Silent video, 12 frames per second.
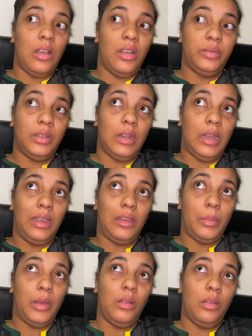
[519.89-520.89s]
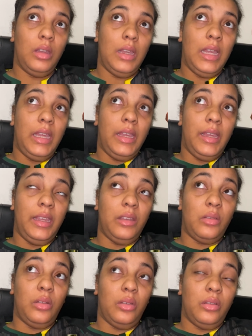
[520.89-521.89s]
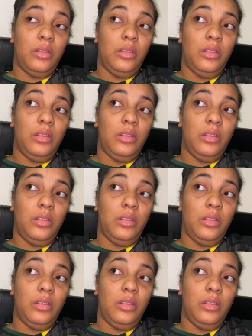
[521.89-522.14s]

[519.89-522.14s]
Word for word: after like about eight o'clock